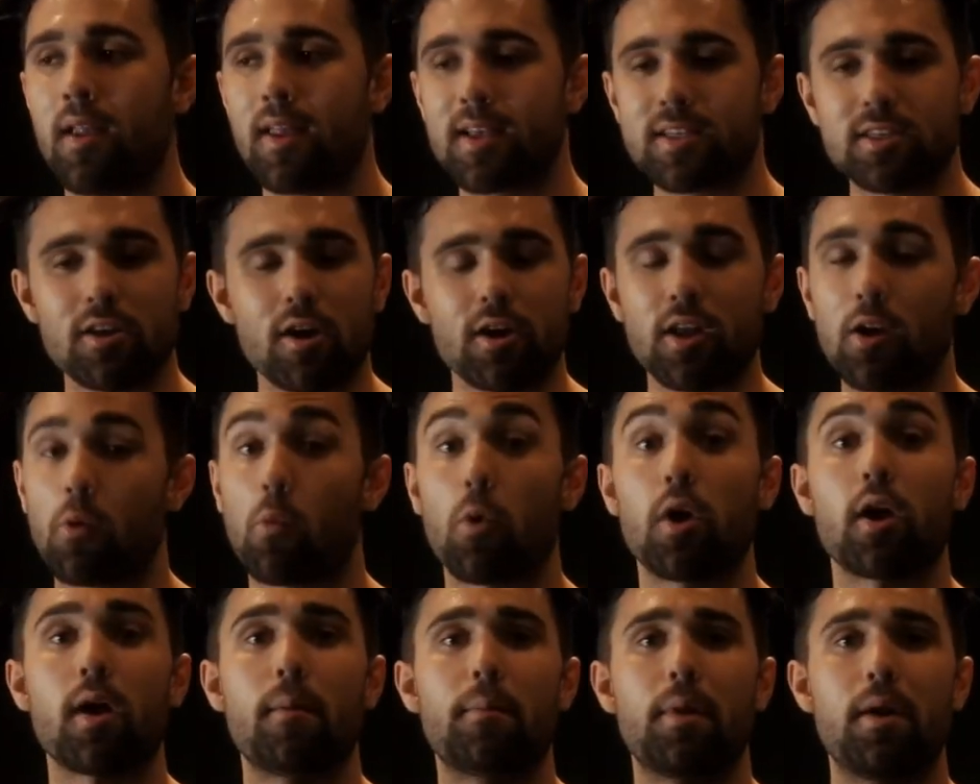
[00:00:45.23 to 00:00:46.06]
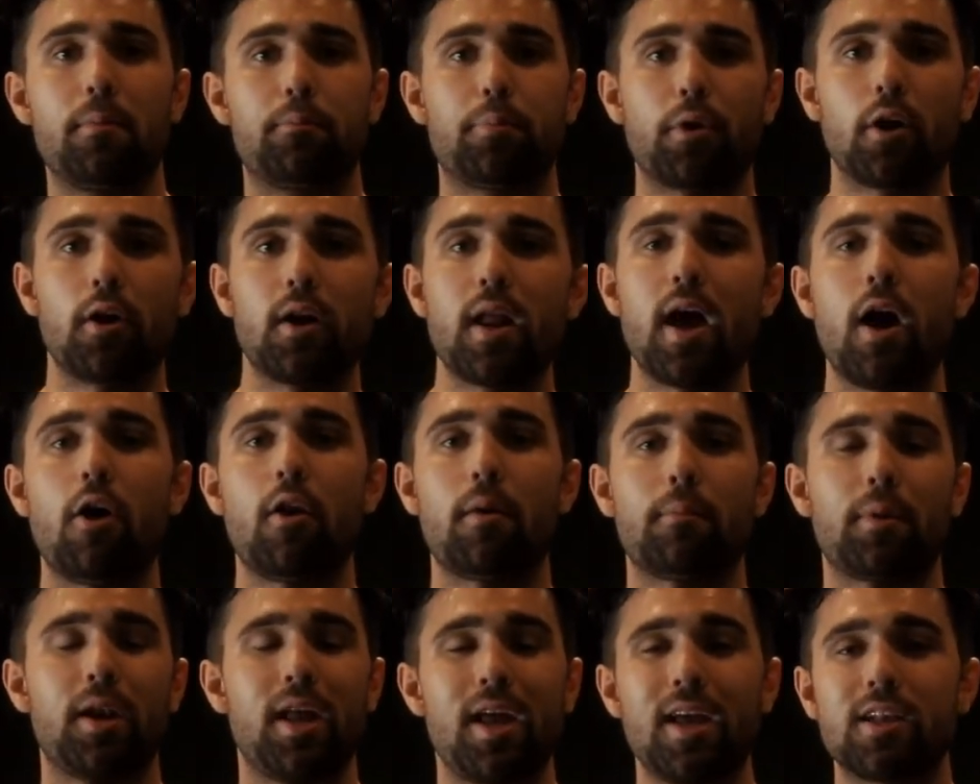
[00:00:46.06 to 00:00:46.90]
That's not gonna work. I'm gonna burn out,
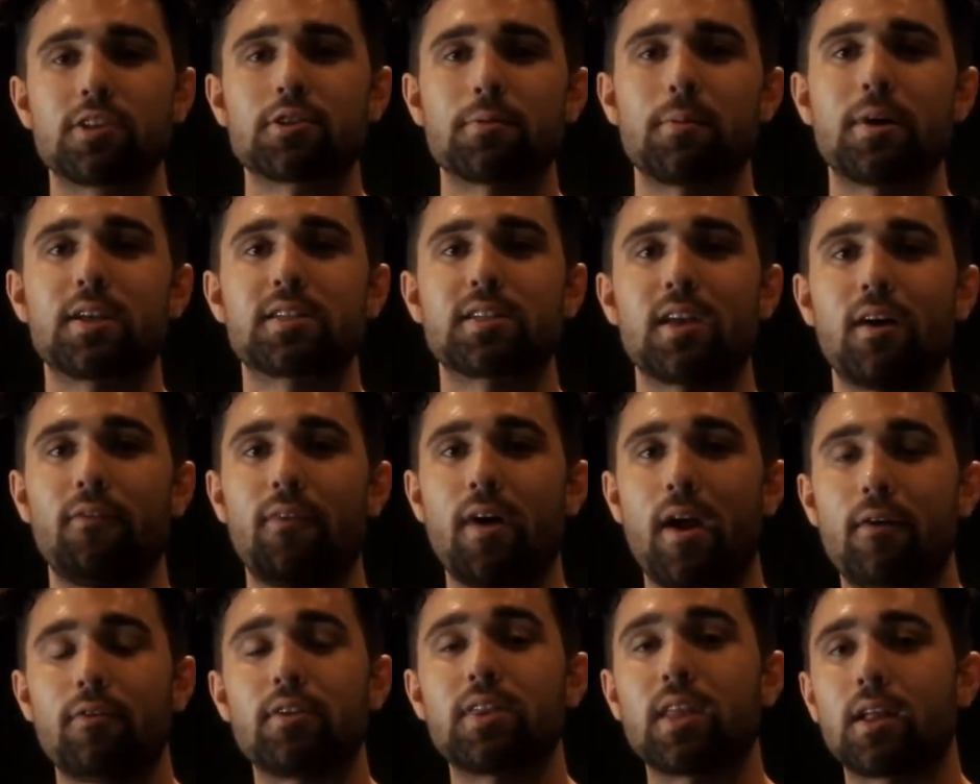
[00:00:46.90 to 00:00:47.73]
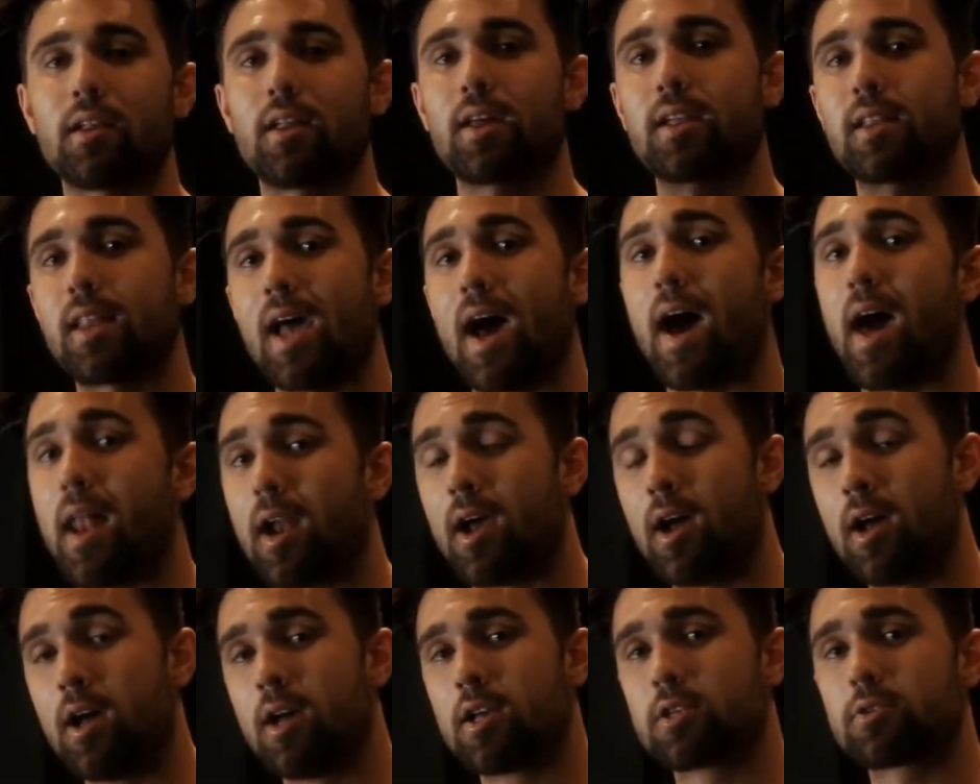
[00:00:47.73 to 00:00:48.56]
I'm gonna injure myself, everything like
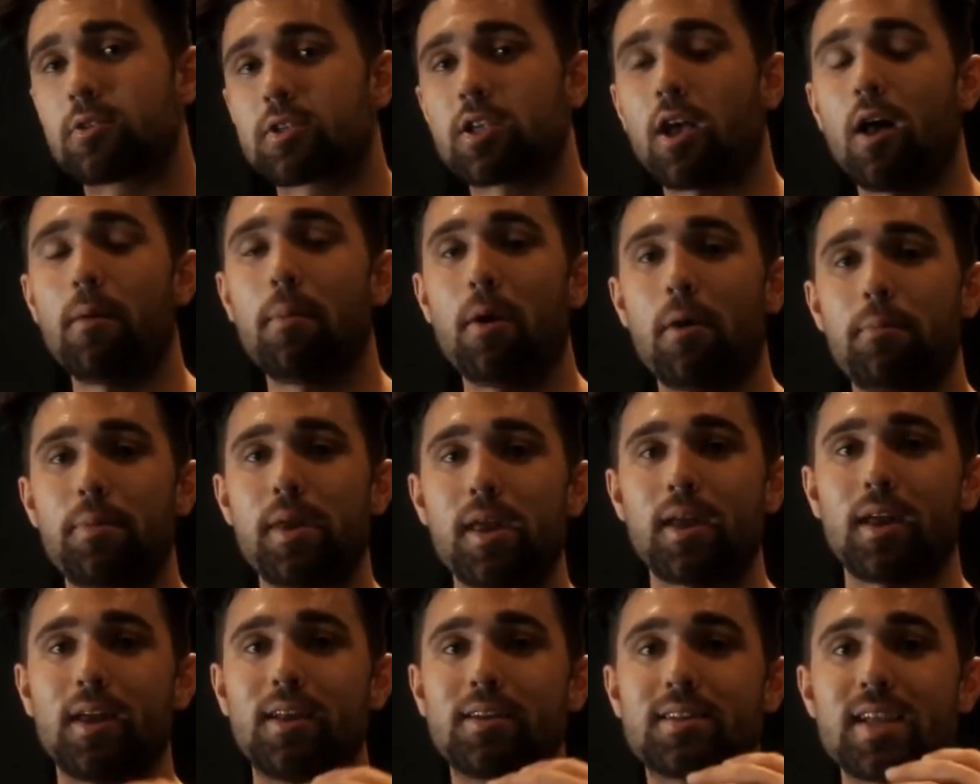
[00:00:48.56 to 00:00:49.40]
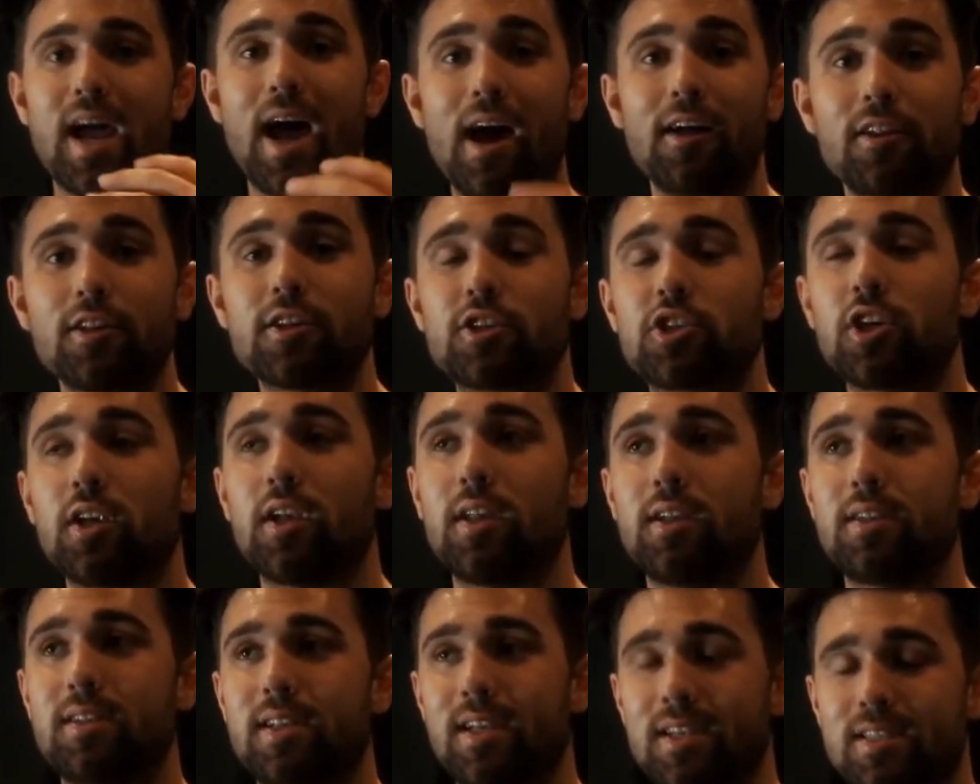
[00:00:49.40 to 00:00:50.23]
that. So it's all about being
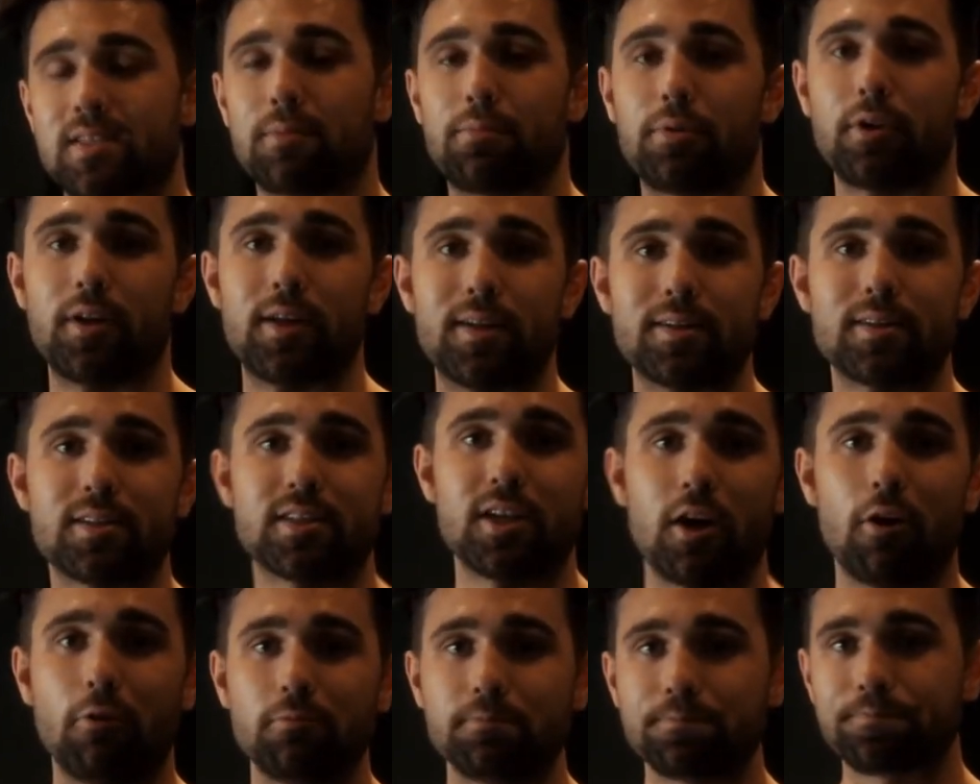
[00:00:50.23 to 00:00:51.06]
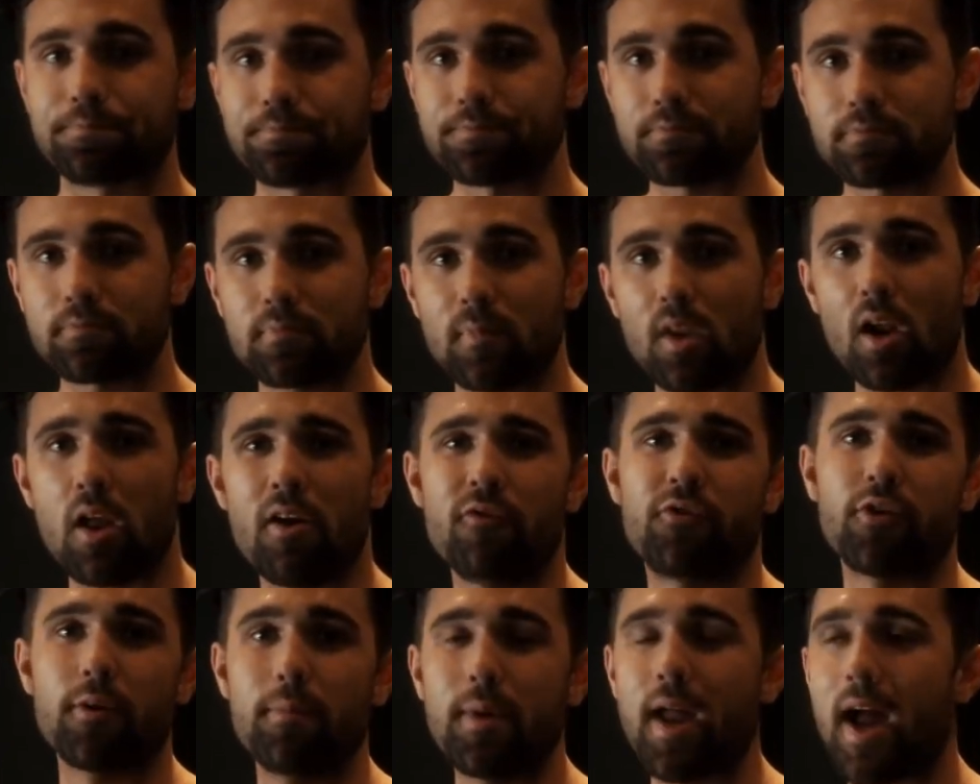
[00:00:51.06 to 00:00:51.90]
intelligent and disciplined. So
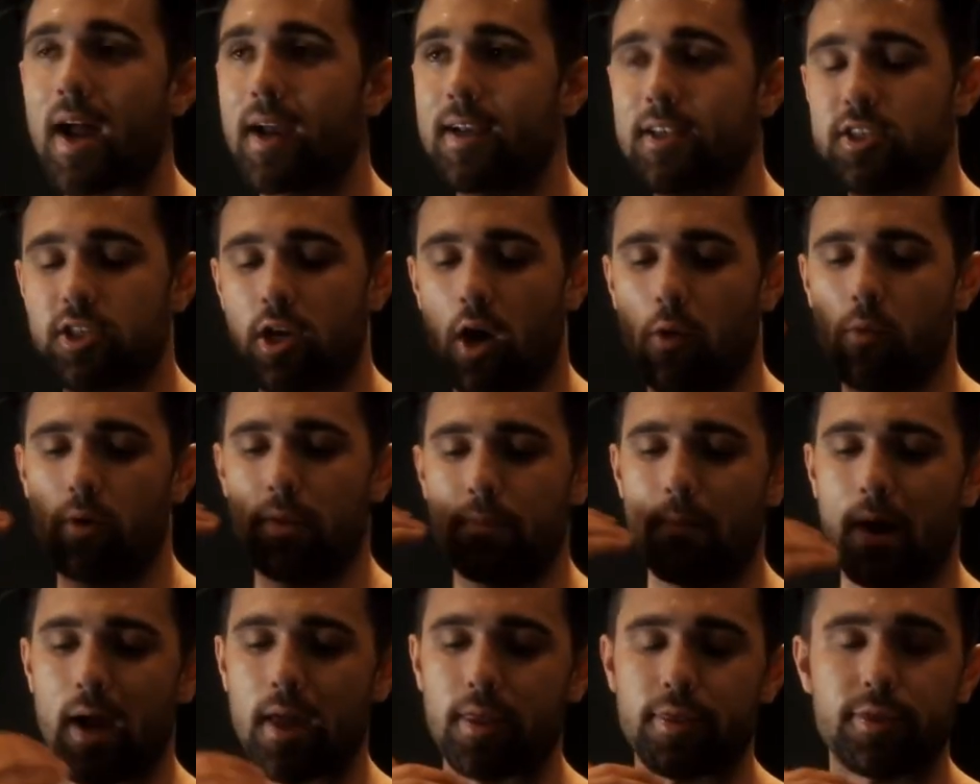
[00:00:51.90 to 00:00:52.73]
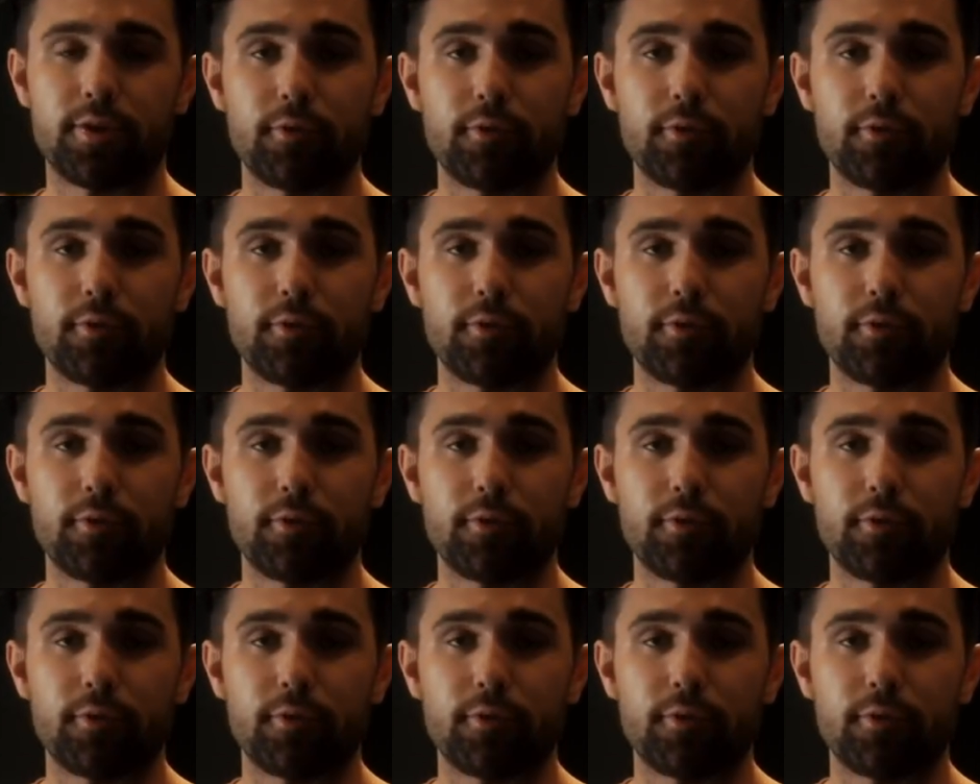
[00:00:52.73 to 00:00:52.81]
for me, I could start with my